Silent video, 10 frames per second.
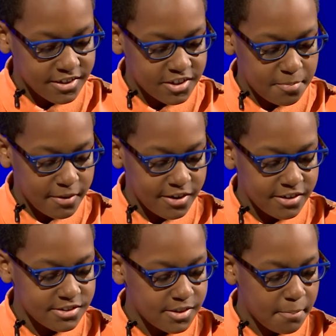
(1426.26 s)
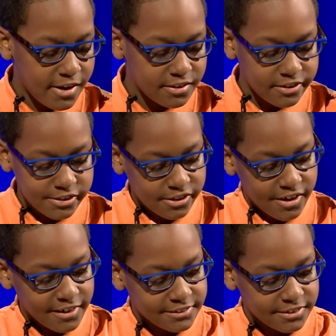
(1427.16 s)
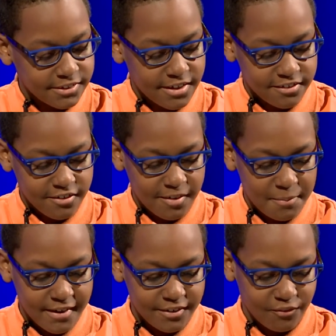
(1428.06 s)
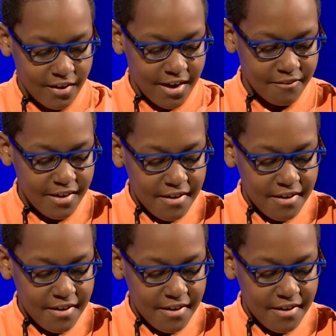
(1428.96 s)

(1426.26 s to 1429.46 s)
experience the Polynesian culture, let's go to page five.